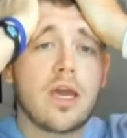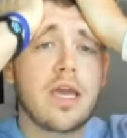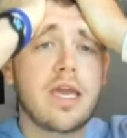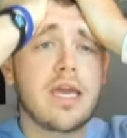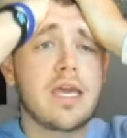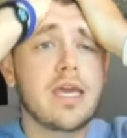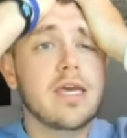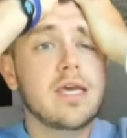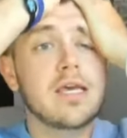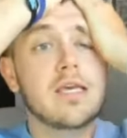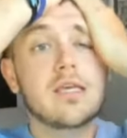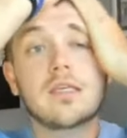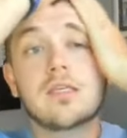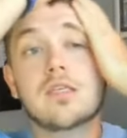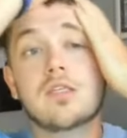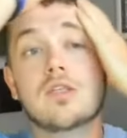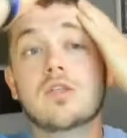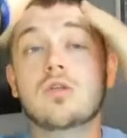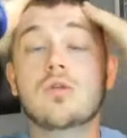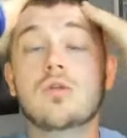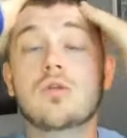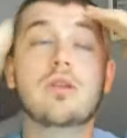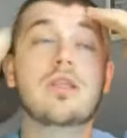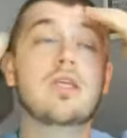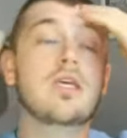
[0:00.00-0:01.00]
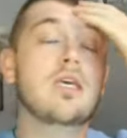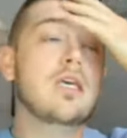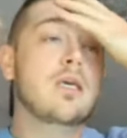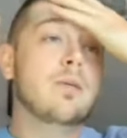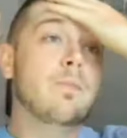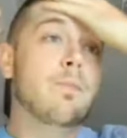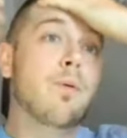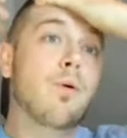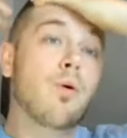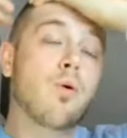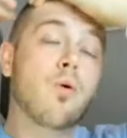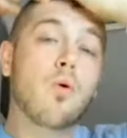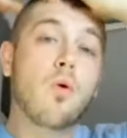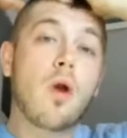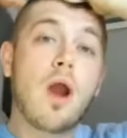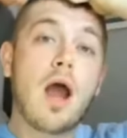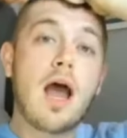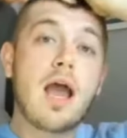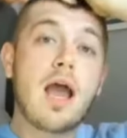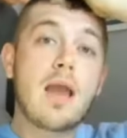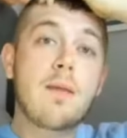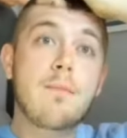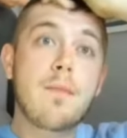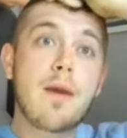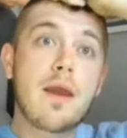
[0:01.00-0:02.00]
is the
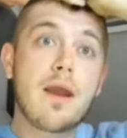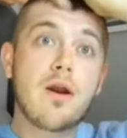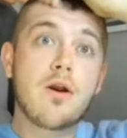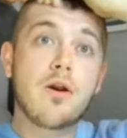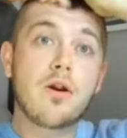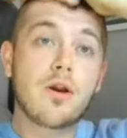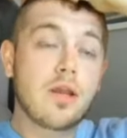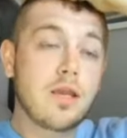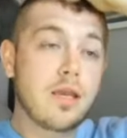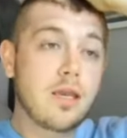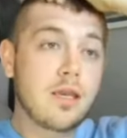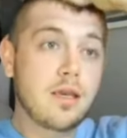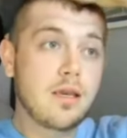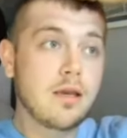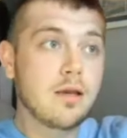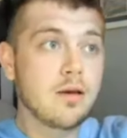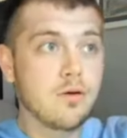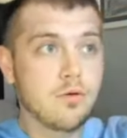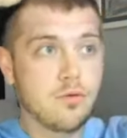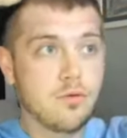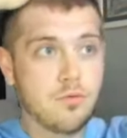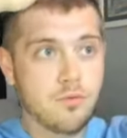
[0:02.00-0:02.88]
primary